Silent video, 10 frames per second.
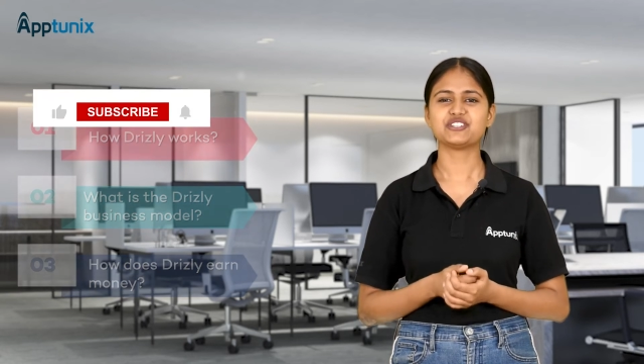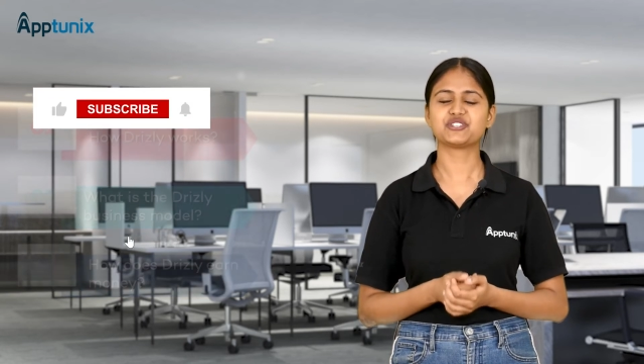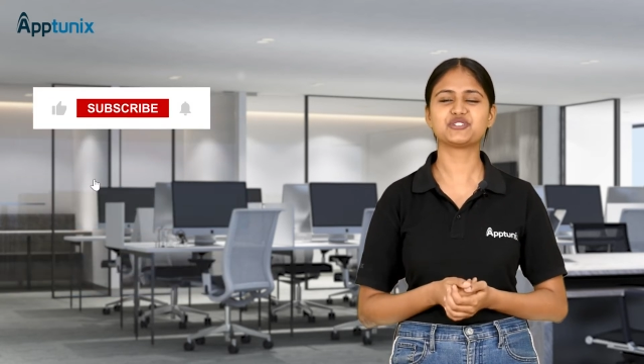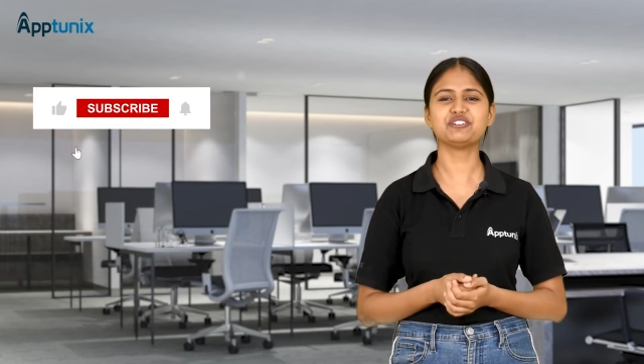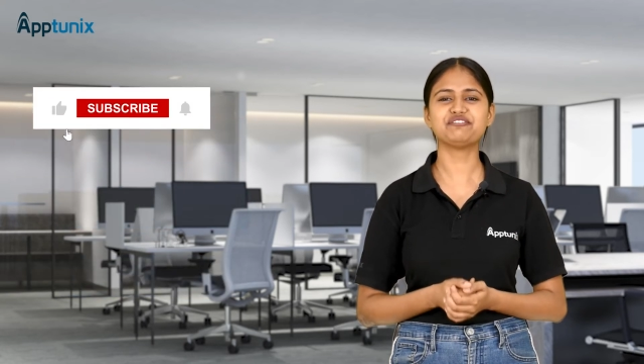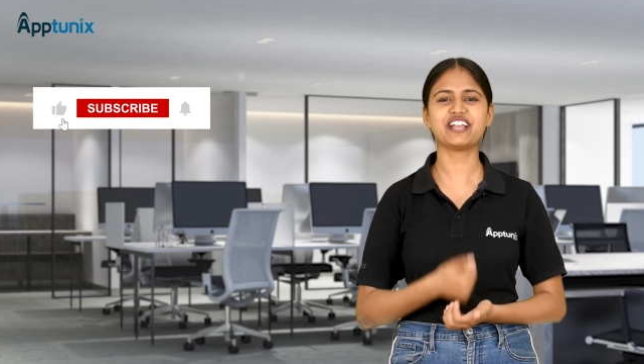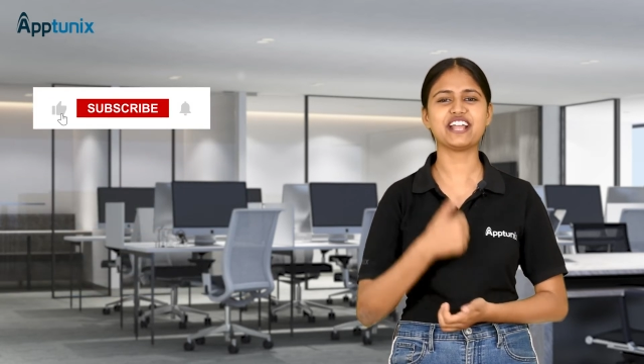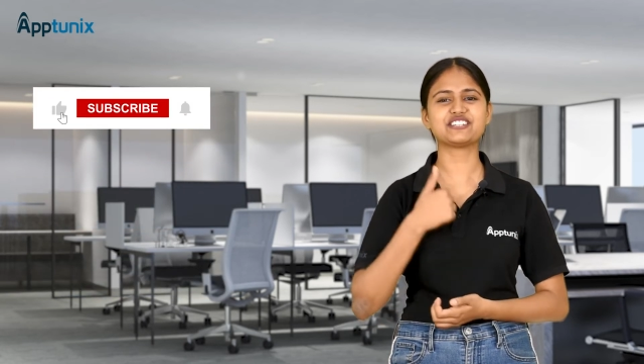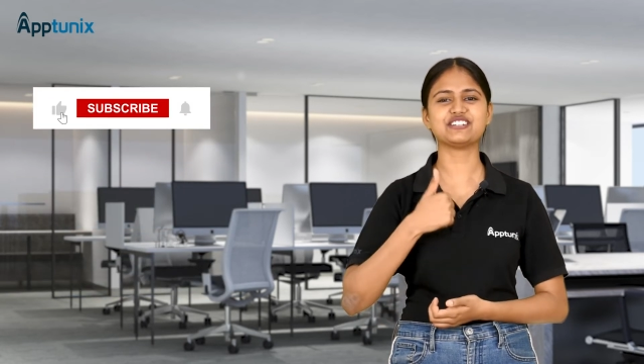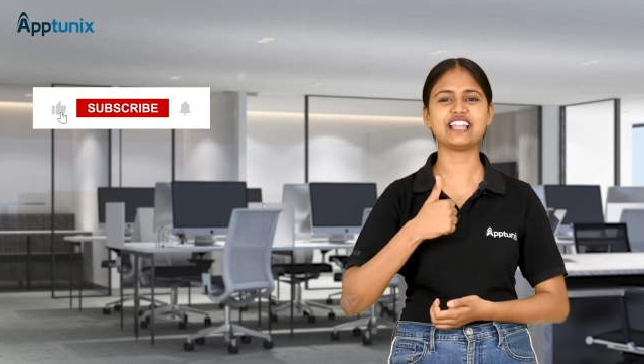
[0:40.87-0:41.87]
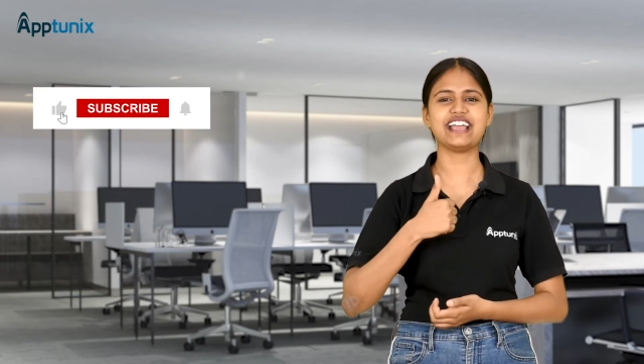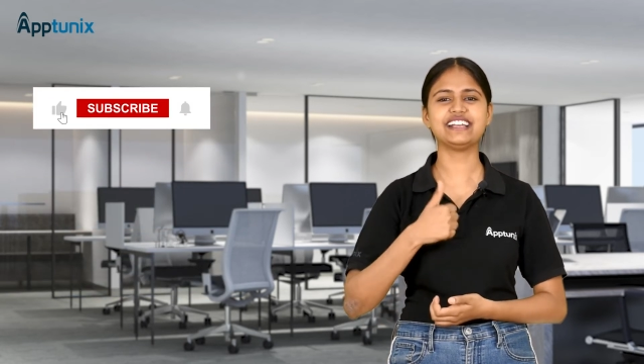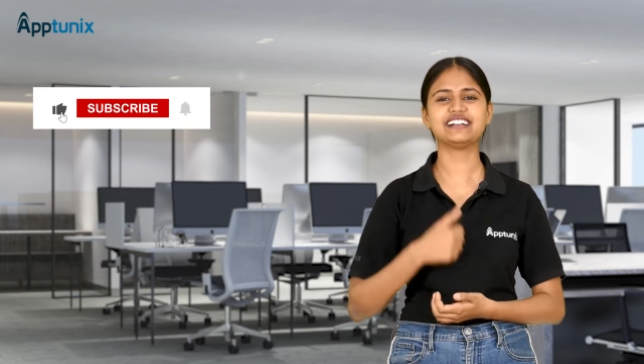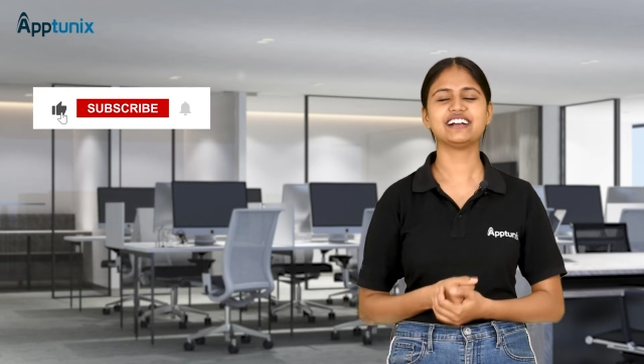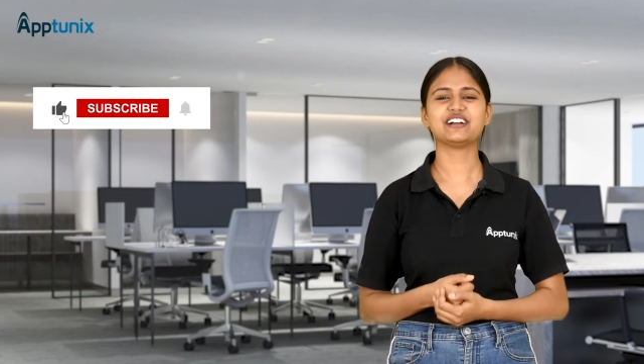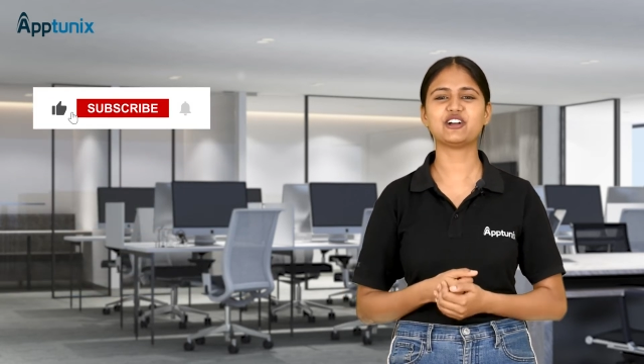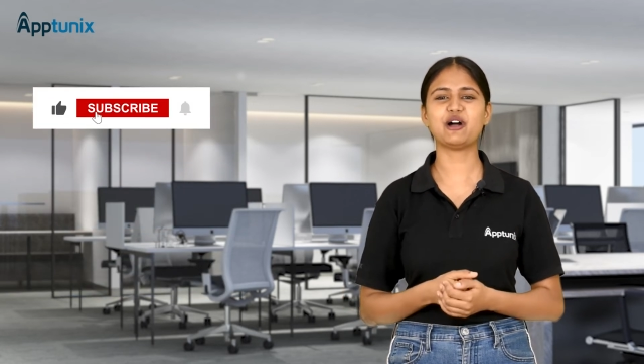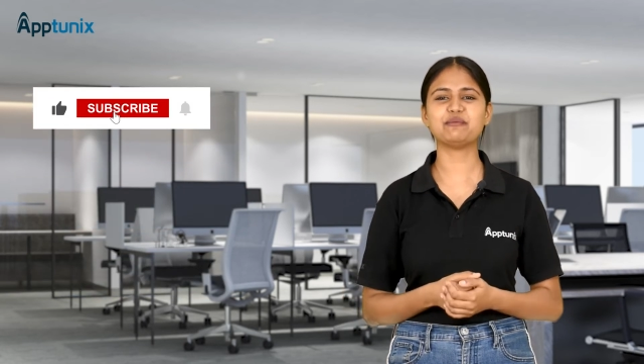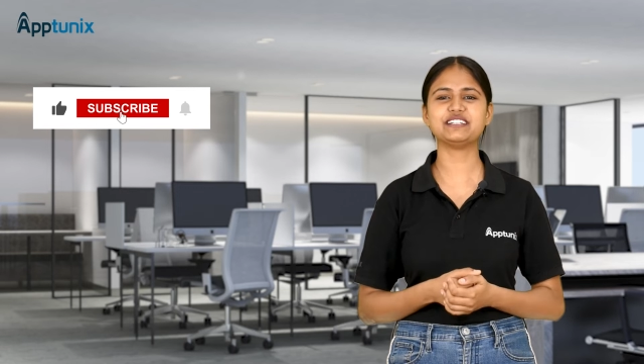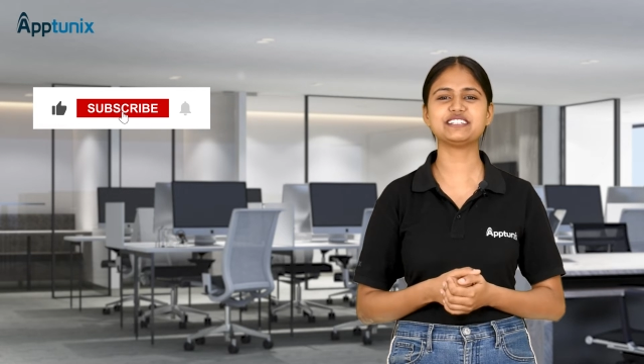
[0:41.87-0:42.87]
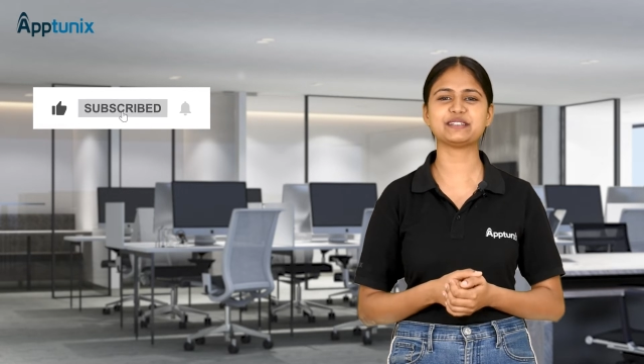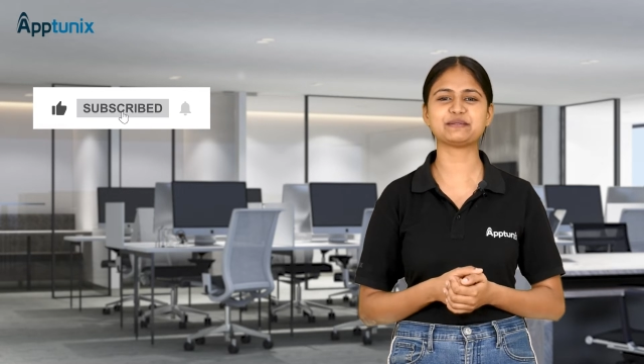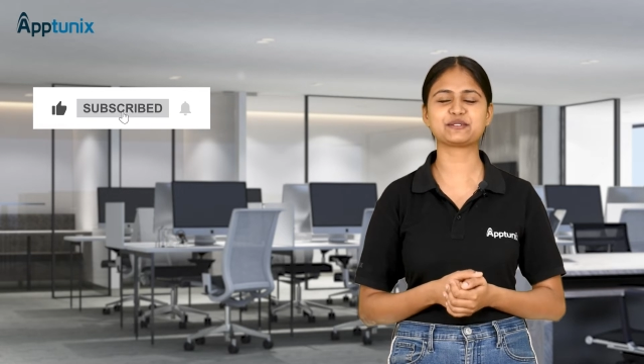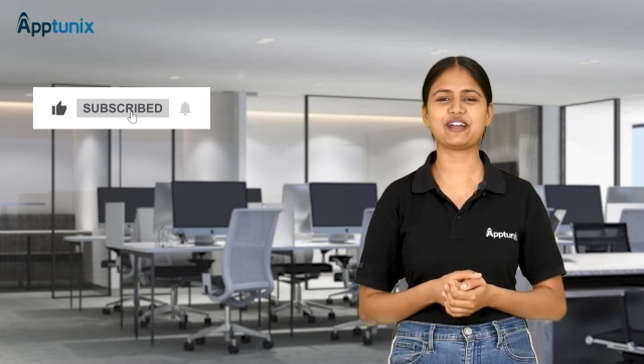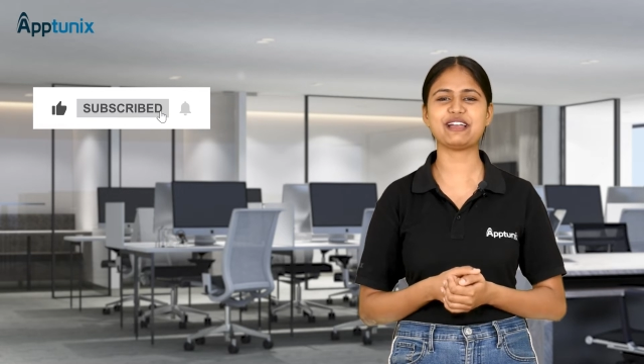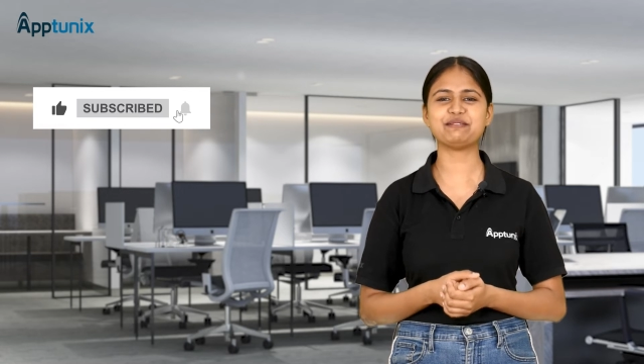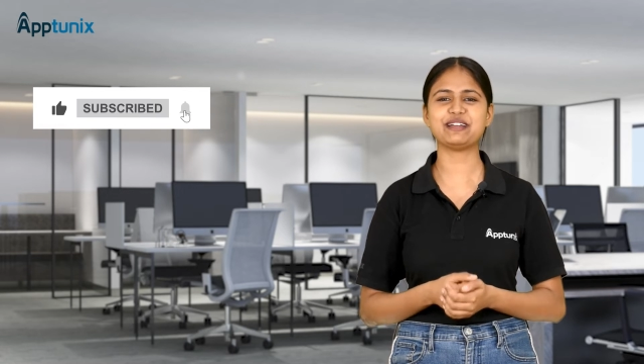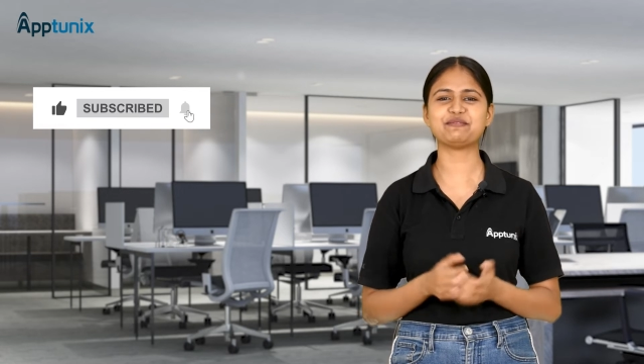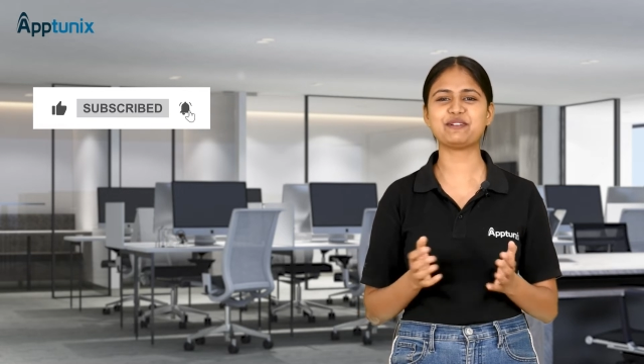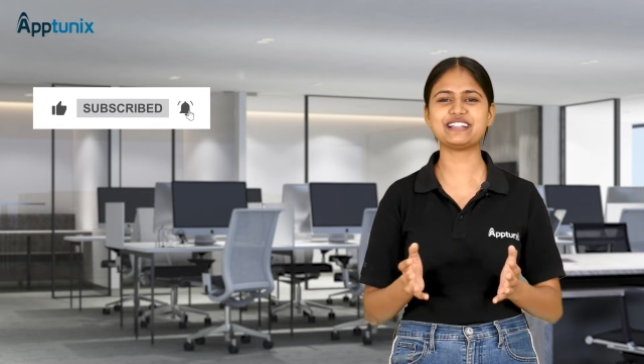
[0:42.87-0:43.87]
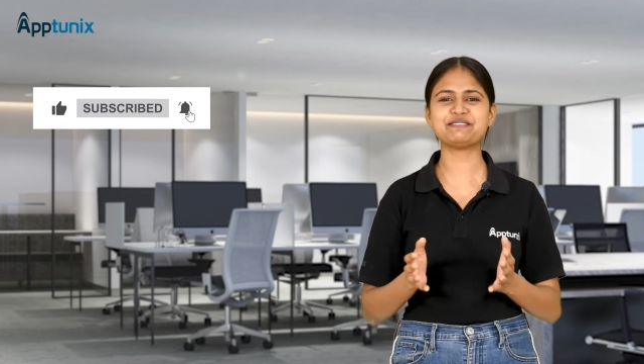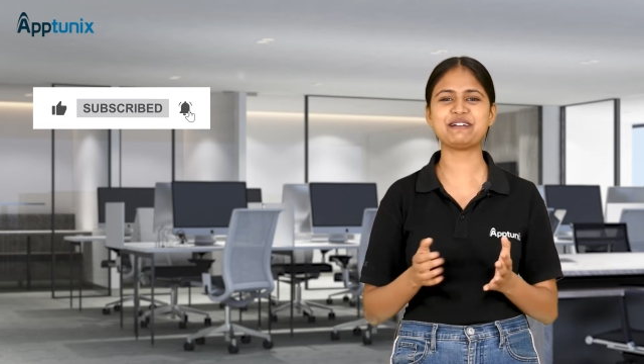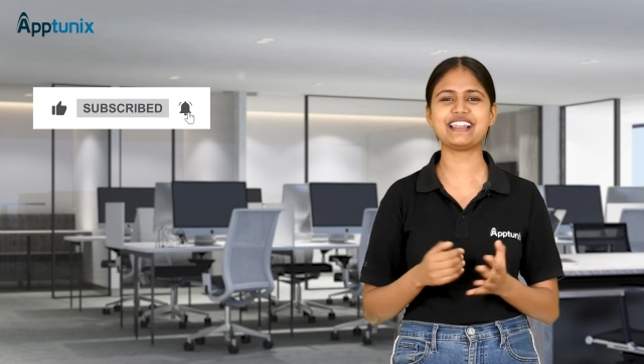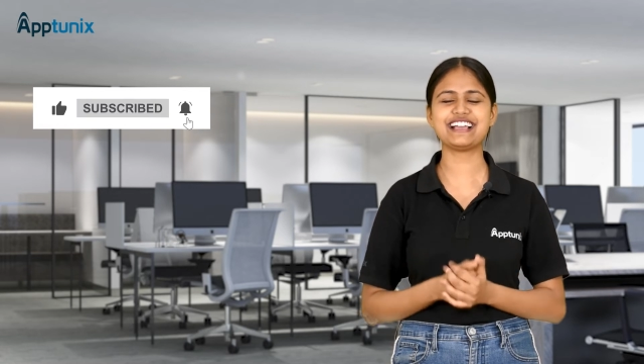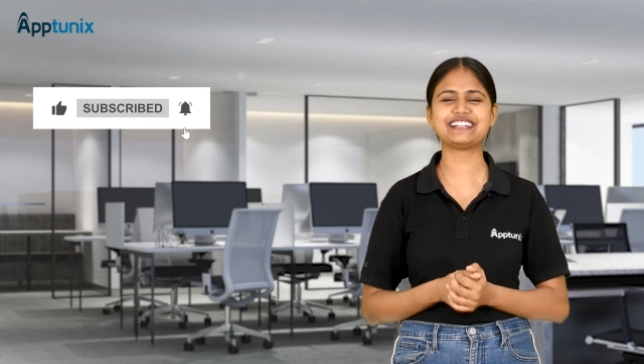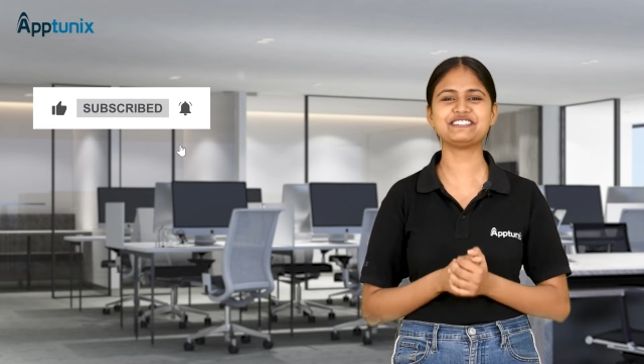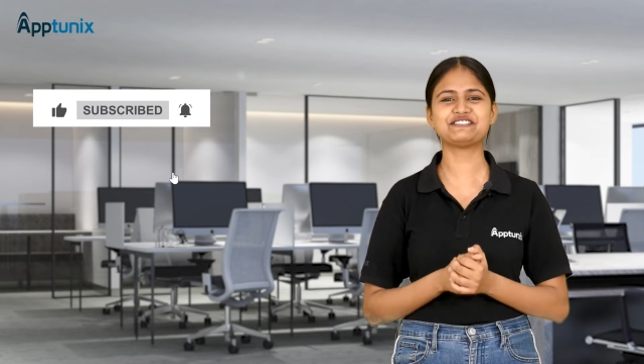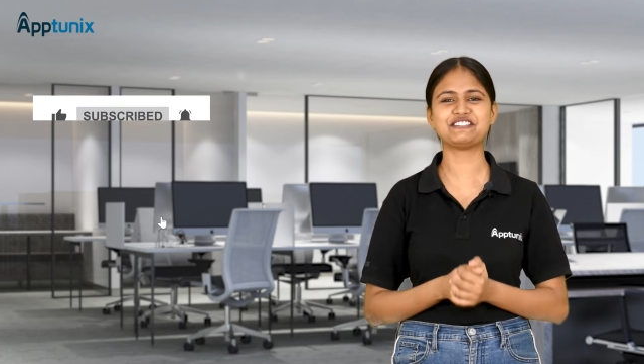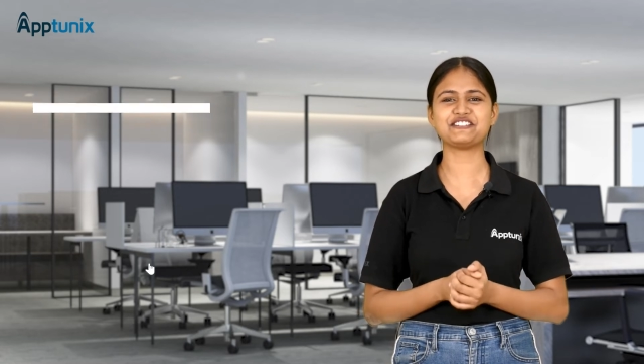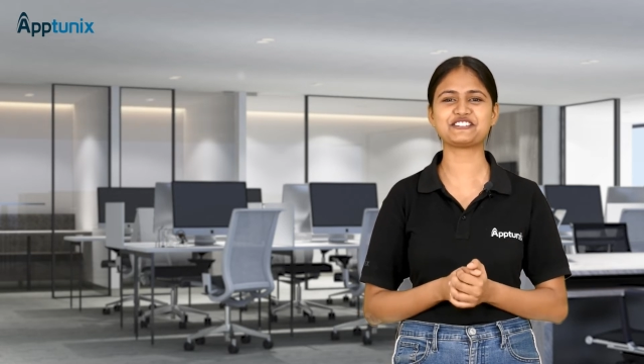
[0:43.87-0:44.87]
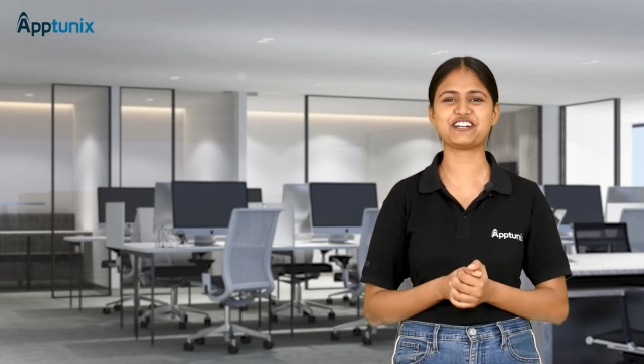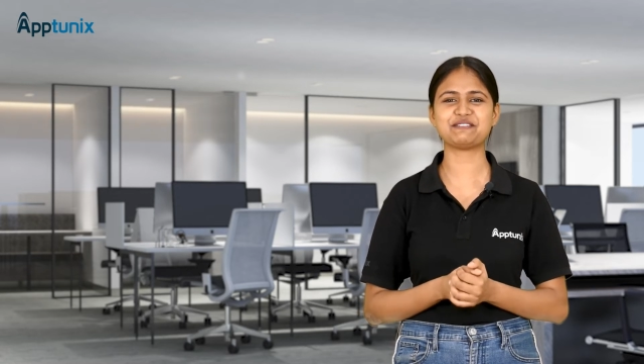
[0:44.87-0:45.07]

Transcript: So don't forget to like, comment, subscribe and press the bell icon for future